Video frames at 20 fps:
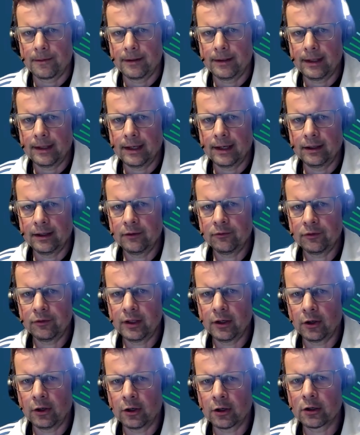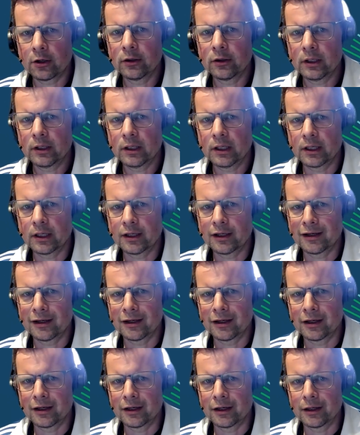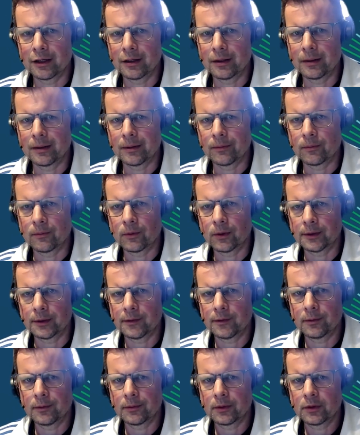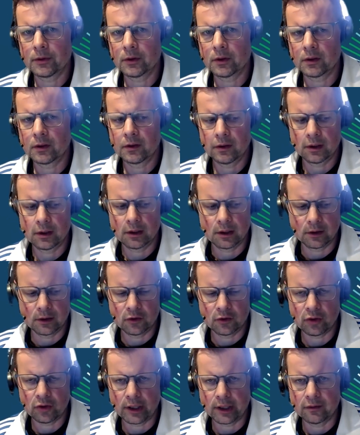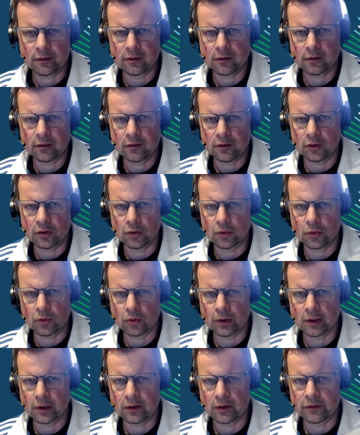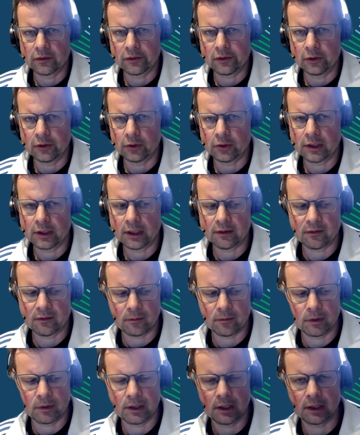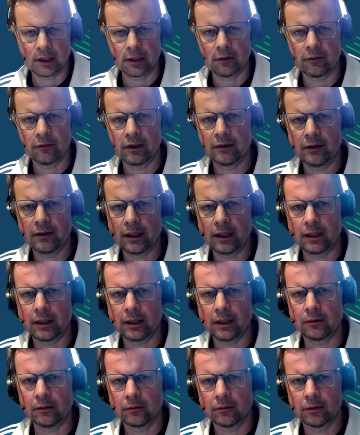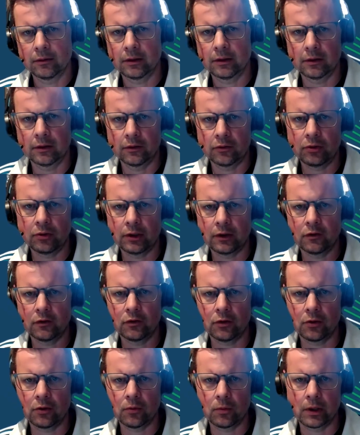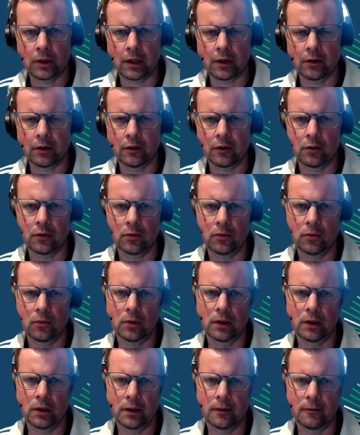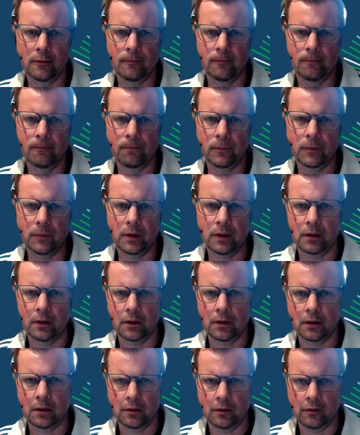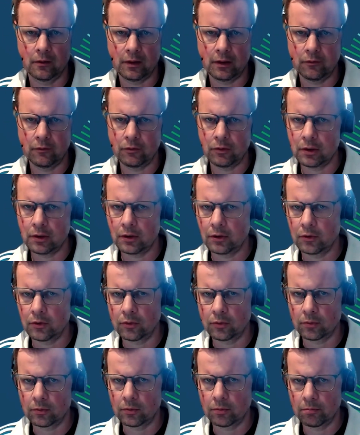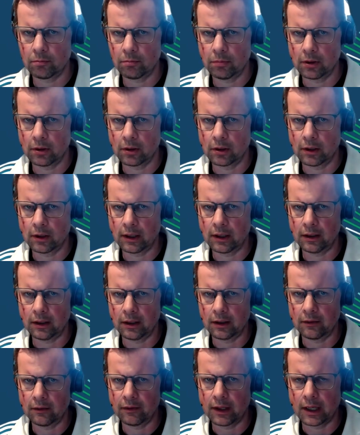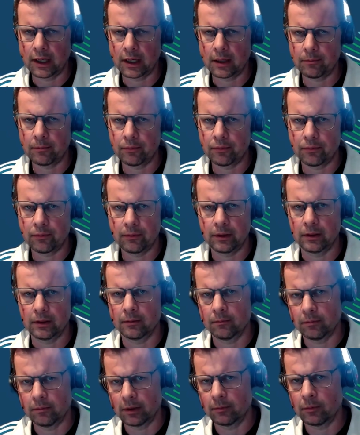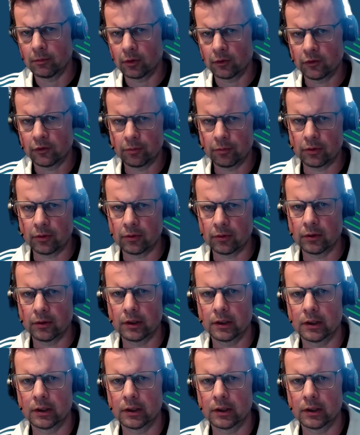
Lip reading: Yeah, if they are, what you could try to do is look at some kind of ETL structure where you see if you can load the app in multiple